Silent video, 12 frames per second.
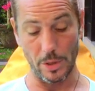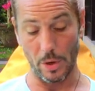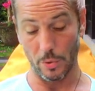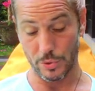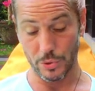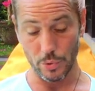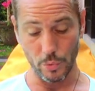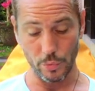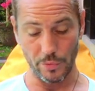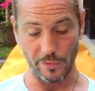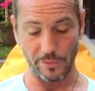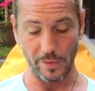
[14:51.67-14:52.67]
also
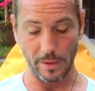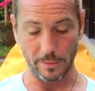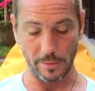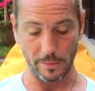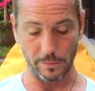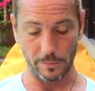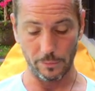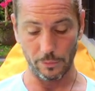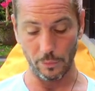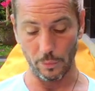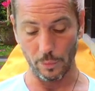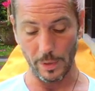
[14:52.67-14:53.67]
the fact that
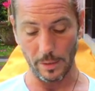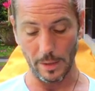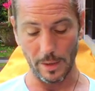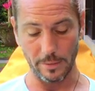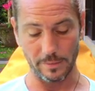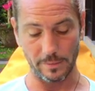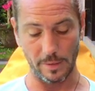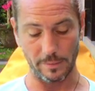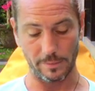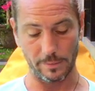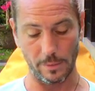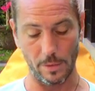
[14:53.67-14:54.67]
to realize that,
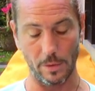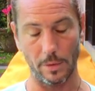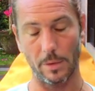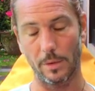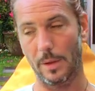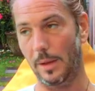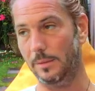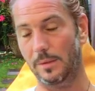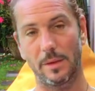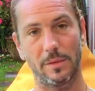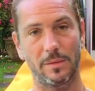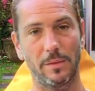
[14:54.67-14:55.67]
as
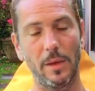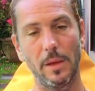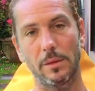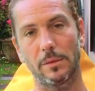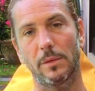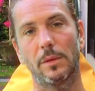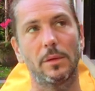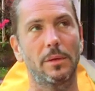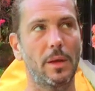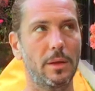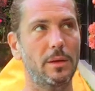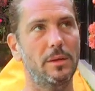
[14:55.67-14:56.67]
I said,
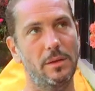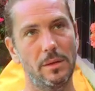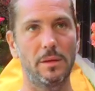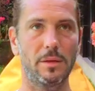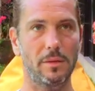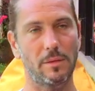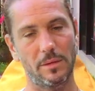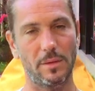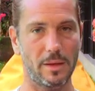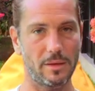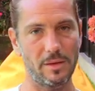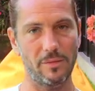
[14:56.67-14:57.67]

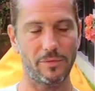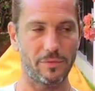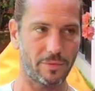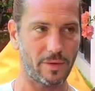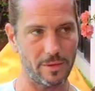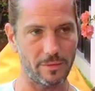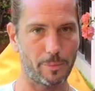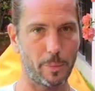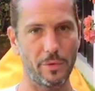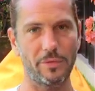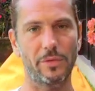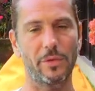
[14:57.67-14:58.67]

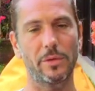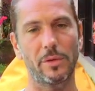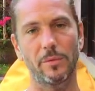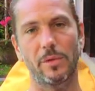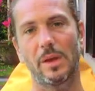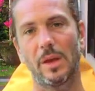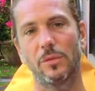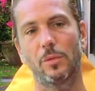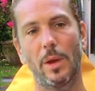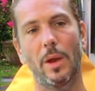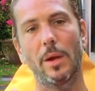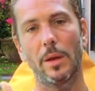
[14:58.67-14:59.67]
95% of the case
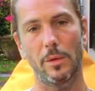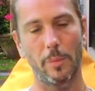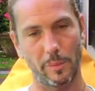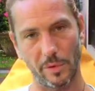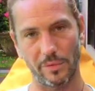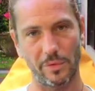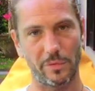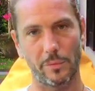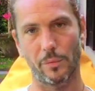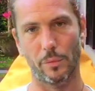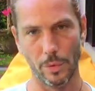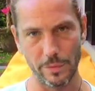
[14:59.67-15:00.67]
we are in a process of
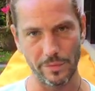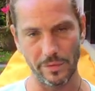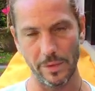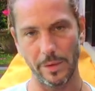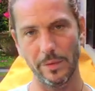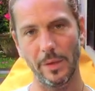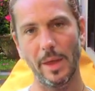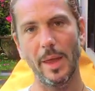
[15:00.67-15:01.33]
routine,